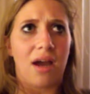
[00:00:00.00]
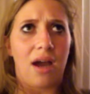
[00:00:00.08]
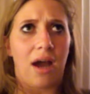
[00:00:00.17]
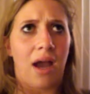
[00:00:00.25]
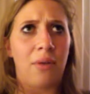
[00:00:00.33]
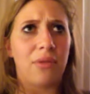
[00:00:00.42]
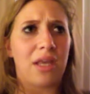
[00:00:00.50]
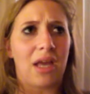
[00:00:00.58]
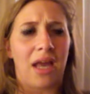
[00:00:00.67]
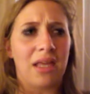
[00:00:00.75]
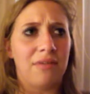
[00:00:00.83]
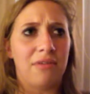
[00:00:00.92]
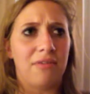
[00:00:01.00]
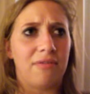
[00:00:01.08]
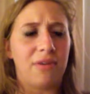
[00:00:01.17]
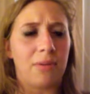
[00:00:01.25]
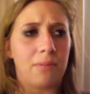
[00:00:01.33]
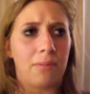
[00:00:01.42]
I don't think I even
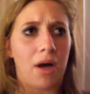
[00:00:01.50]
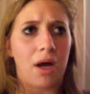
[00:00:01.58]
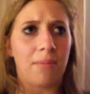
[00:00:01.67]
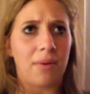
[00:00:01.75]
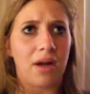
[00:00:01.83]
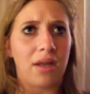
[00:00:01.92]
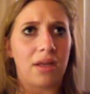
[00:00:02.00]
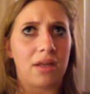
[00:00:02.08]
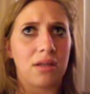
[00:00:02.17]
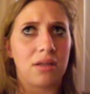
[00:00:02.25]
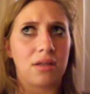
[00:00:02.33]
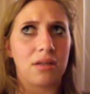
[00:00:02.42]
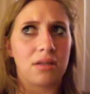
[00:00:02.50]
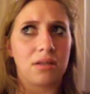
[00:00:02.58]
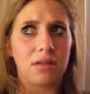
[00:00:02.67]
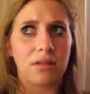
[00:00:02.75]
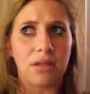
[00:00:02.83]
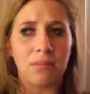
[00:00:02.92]
filmed Popeye
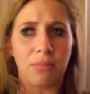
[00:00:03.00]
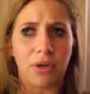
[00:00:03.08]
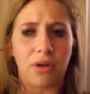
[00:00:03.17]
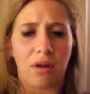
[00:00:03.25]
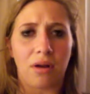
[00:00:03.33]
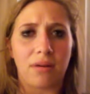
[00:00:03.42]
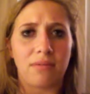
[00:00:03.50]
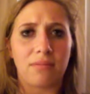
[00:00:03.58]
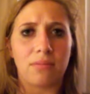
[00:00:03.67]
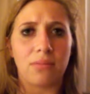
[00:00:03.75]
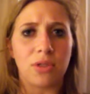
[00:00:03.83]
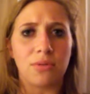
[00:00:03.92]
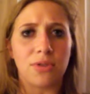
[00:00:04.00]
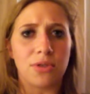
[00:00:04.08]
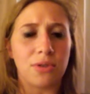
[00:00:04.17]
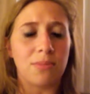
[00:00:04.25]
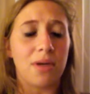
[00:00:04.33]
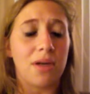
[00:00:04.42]
and put it on
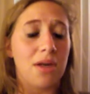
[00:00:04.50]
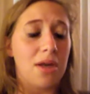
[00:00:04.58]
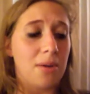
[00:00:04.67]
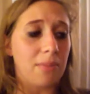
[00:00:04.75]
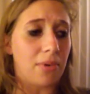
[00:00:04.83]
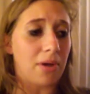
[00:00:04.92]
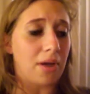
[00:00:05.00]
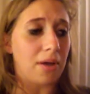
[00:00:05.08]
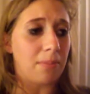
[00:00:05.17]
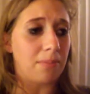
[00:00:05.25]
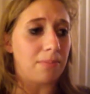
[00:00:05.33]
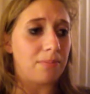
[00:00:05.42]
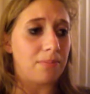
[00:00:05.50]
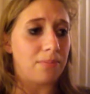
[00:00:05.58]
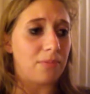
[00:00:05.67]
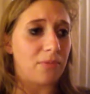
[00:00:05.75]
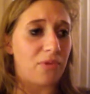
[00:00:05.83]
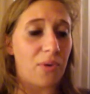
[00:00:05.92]
YouTube. But
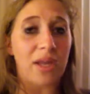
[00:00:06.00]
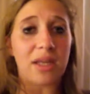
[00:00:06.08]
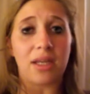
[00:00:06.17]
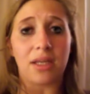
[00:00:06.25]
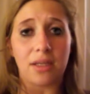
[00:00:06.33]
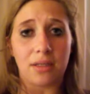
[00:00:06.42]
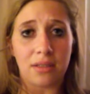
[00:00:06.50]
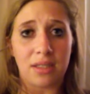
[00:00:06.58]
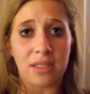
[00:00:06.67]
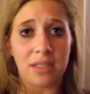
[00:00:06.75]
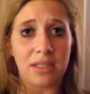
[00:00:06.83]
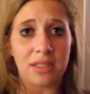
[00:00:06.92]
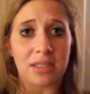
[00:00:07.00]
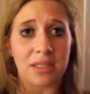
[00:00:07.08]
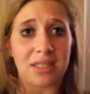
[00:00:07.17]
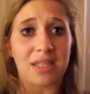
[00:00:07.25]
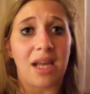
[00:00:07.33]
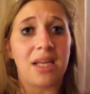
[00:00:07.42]
Frankie, he is a
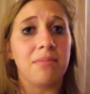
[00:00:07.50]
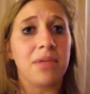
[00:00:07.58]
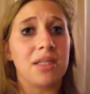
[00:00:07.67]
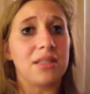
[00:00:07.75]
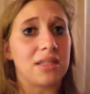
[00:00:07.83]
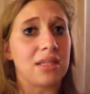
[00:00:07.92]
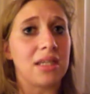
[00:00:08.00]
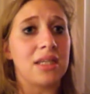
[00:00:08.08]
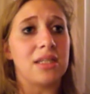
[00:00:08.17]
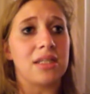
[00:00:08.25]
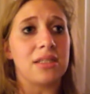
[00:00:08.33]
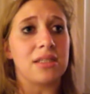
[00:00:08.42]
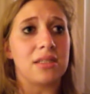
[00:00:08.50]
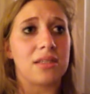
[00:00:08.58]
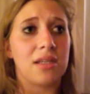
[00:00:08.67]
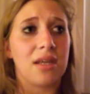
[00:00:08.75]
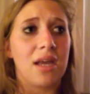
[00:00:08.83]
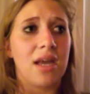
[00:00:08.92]
Siamese, and
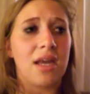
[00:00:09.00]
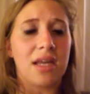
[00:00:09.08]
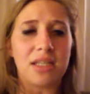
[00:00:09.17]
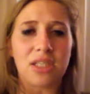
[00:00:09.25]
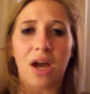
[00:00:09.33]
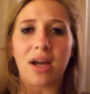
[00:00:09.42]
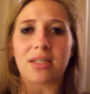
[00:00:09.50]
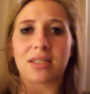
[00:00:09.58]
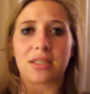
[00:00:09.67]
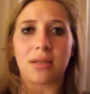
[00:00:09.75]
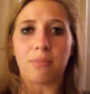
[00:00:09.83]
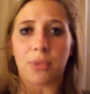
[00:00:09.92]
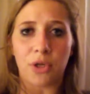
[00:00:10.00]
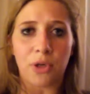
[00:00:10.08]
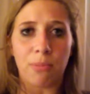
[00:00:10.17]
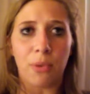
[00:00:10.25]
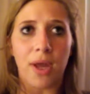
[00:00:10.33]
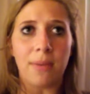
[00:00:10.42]
he's not
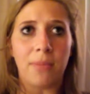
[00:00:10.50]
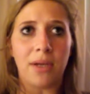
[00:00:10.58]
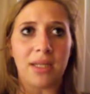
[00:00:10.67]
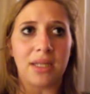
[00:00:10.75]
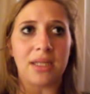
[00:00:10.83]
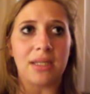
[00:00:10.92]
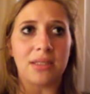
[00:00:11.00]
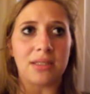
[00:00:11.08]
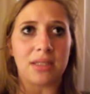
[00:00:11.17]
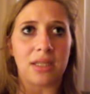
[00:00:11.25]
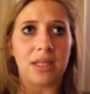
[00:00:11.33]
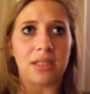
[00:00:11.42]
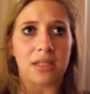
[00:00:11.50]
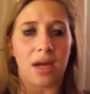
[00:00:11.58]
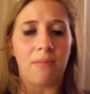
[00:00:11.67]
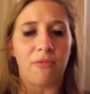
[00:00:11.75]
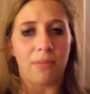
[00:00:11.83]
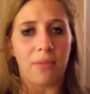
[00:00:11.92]
purebred, but he's
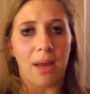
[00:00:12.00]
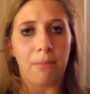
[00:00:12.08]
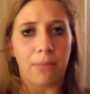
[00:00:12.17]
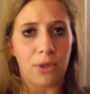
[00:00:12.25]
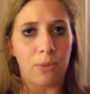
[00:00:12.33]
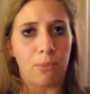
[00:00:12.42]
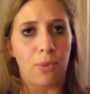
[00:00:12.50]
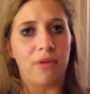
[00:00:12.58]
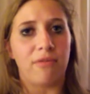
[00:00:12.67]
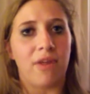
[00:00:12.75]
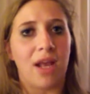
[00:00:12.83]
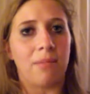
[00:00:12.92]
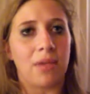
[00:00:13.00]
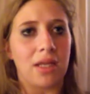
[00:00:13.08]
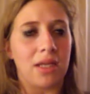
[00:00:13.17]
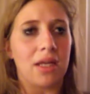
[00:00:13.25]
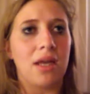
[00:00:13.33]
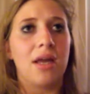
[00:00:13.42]
come from that purebred
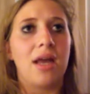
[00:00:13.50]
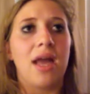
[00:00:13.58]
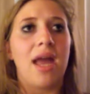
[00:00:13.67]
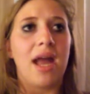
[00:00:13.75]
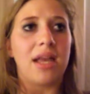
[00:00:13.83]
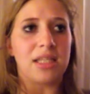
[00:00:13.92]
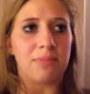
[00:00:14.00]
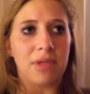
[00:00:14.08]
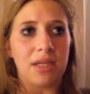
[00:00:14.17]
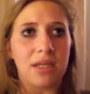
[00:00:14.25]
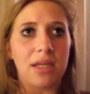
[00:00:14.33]
family, and he's been